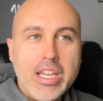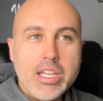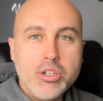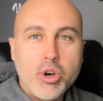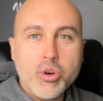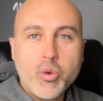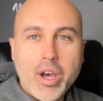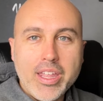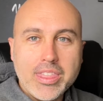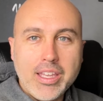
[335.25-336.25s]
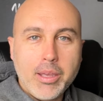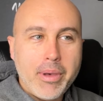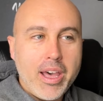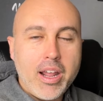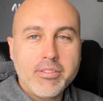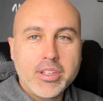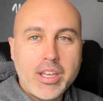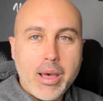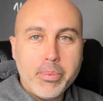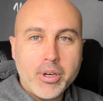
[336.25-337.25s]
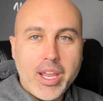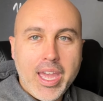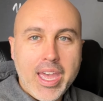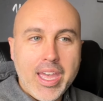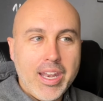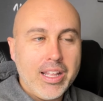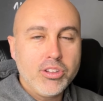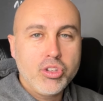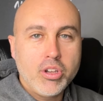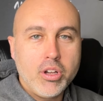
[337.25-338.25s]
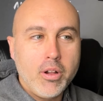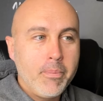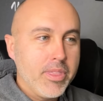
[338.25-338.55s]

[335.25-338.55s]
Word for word: you don't quite think about off the top of your head until